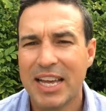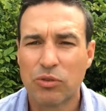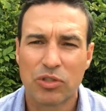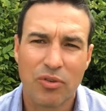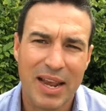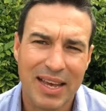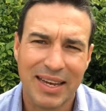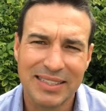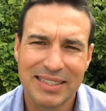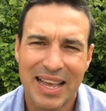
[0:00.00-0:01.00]
interest rate
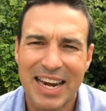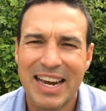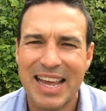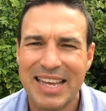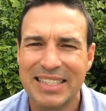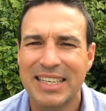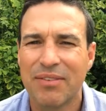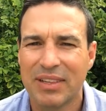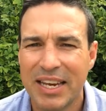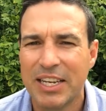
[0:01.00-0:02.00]
cuts and an easing
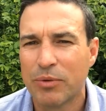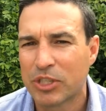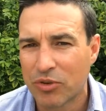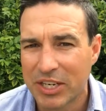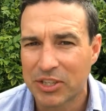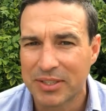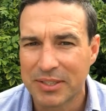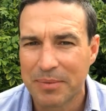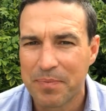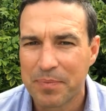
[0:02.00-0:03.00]
of lending restrictions.